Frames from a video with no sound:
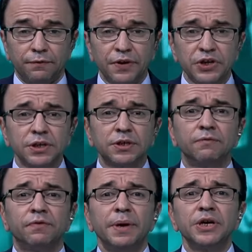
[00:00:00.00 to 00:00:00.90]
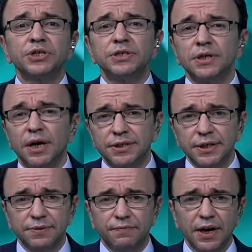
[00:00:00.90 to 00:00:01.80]
official confirmation until
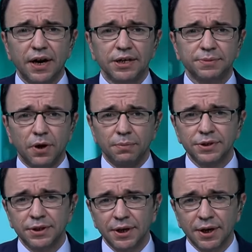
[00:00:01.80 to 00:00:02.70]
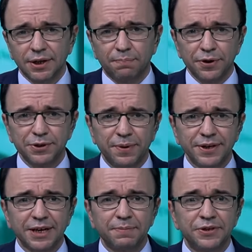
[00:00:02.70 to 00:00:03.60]
the very last moment, the prospect
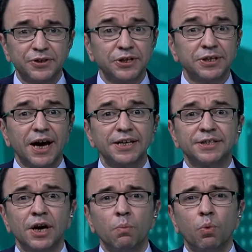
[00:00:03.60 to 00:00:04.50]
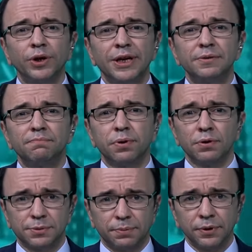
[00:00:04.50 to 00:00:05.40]
had been treated as more than
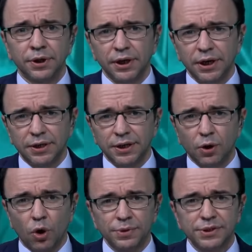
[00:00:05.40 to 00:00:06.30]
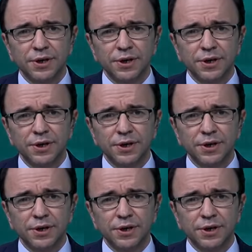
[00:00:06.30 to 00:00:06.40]
plausible, indeed almost